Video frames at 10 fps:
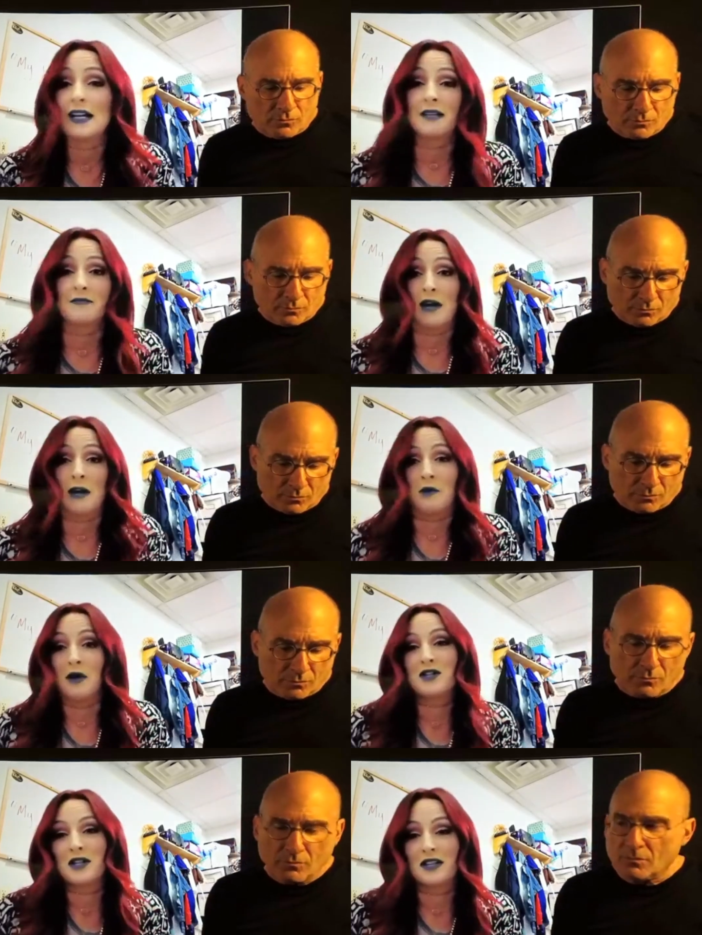Speaker 1: I can't.
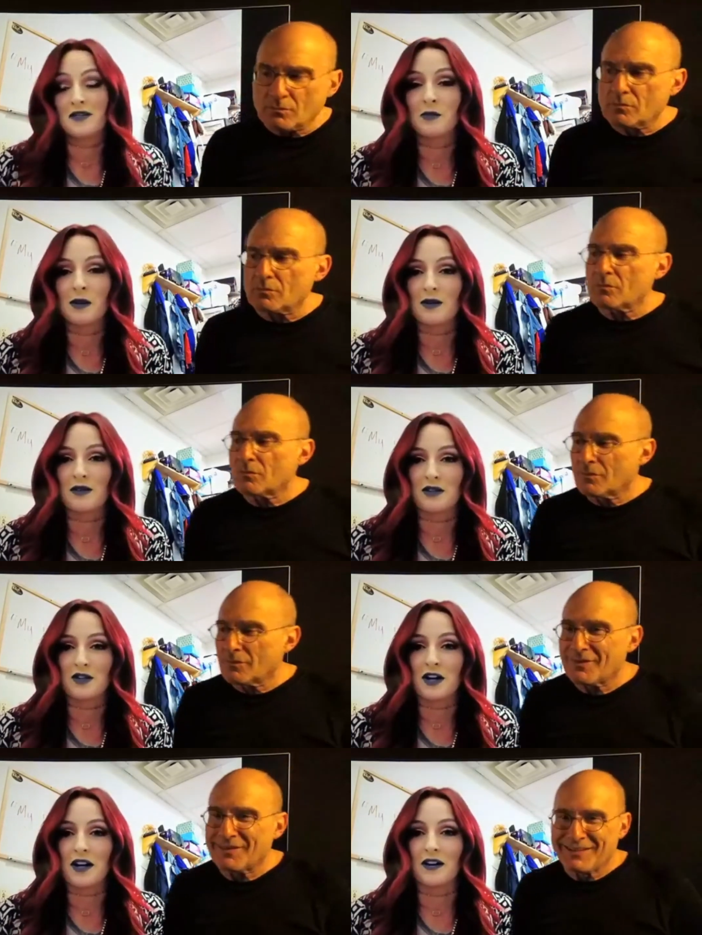At Posh, I can fill my
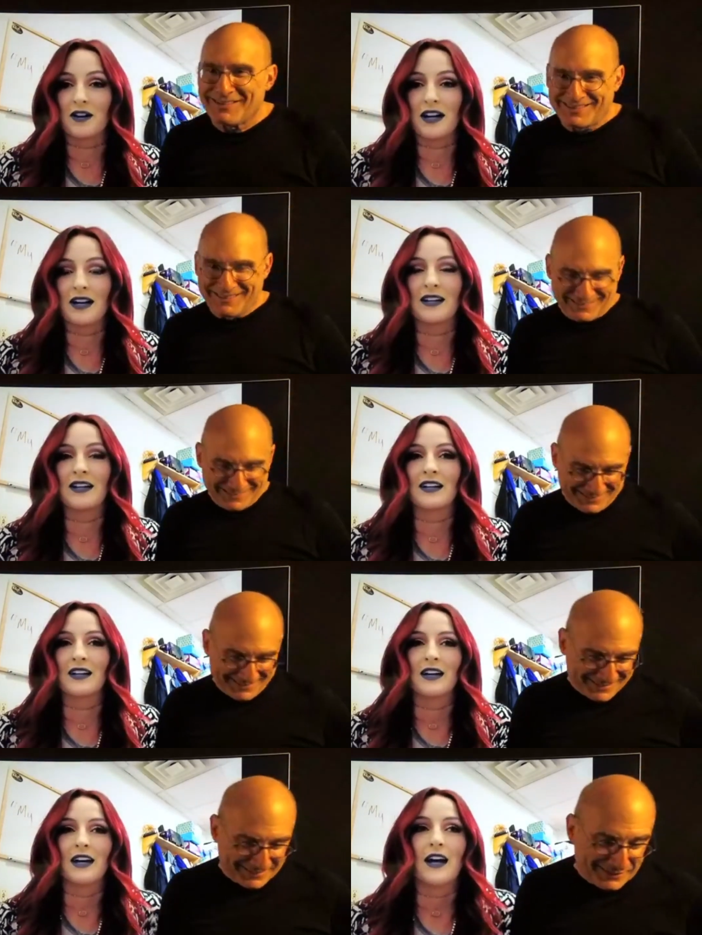refrigerator,
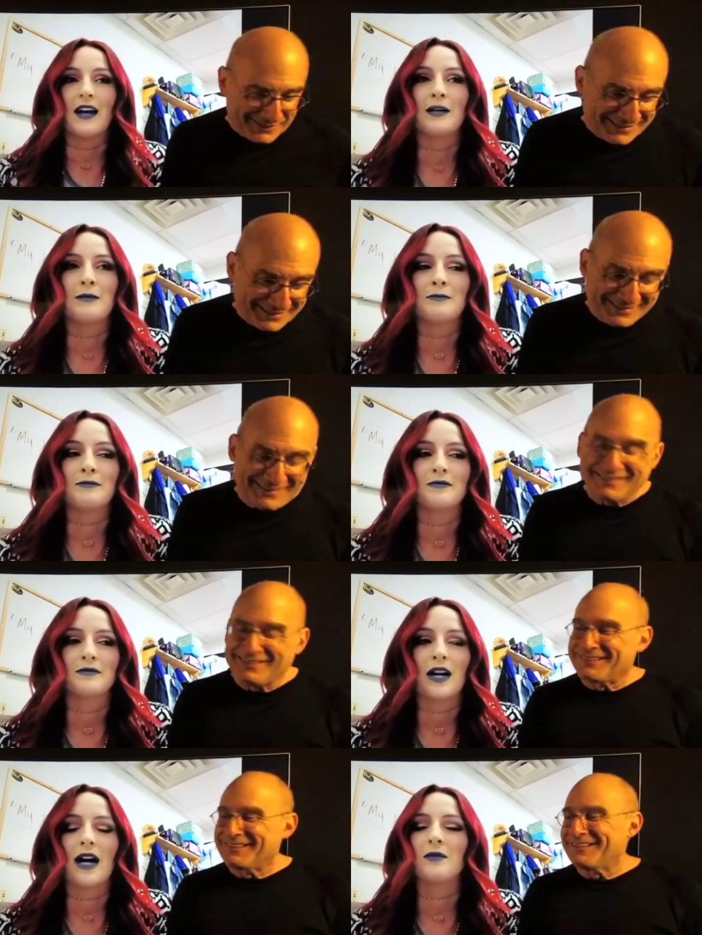and um,
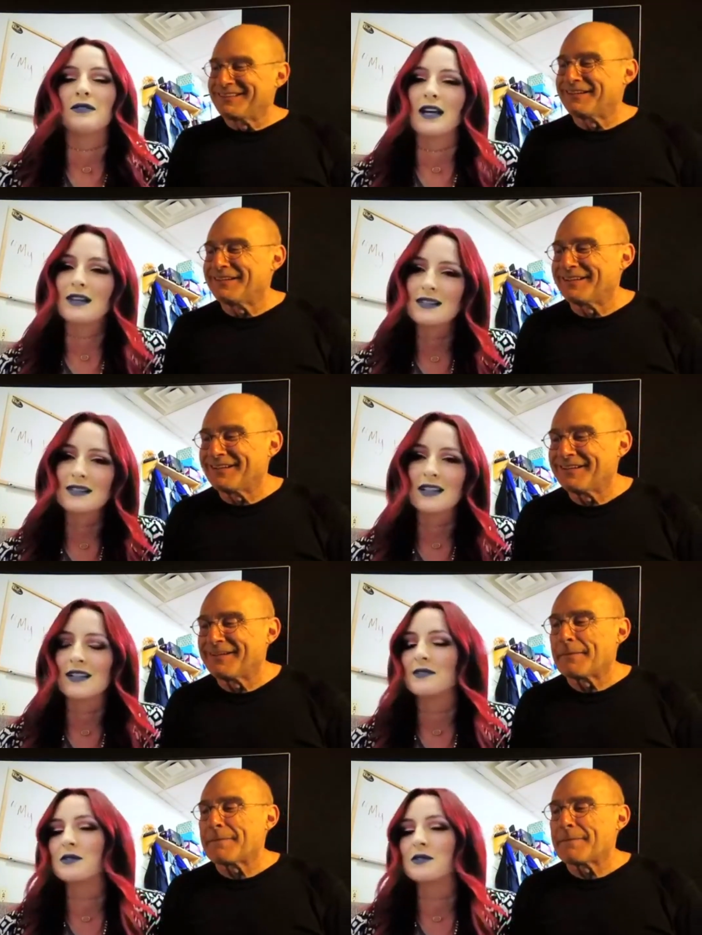I was hesitant